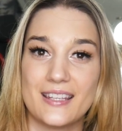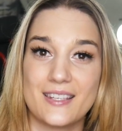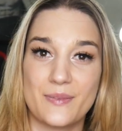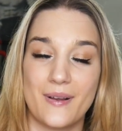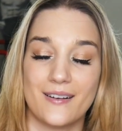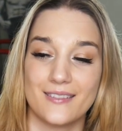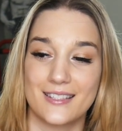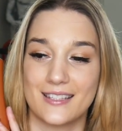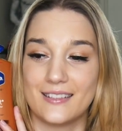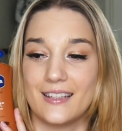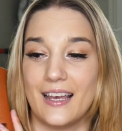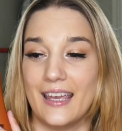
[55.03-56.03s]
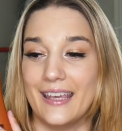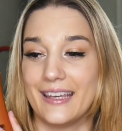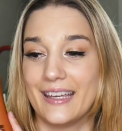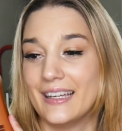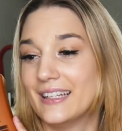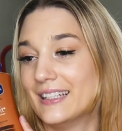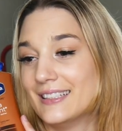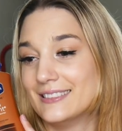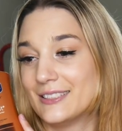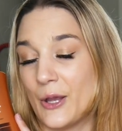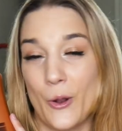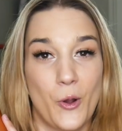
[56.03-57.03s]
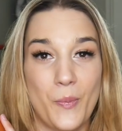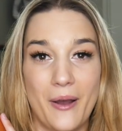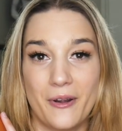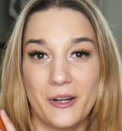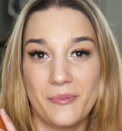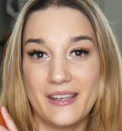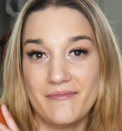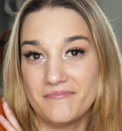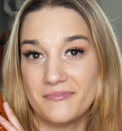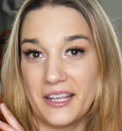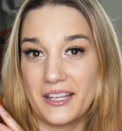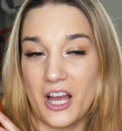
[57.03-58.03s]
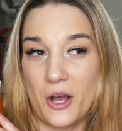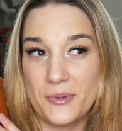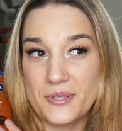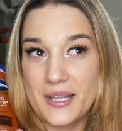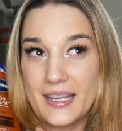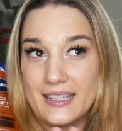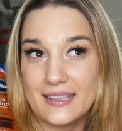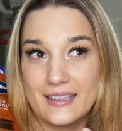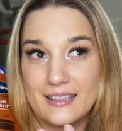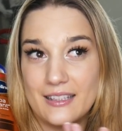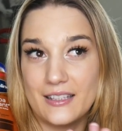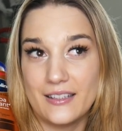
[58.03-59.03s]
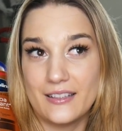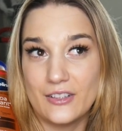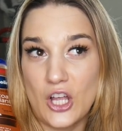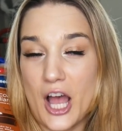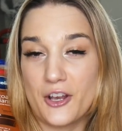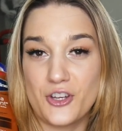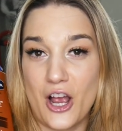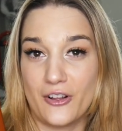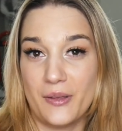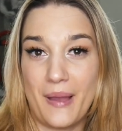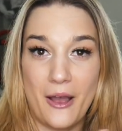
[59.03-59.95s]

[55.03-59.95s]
This smells like cocoa powder to me, like almost like hot chocolate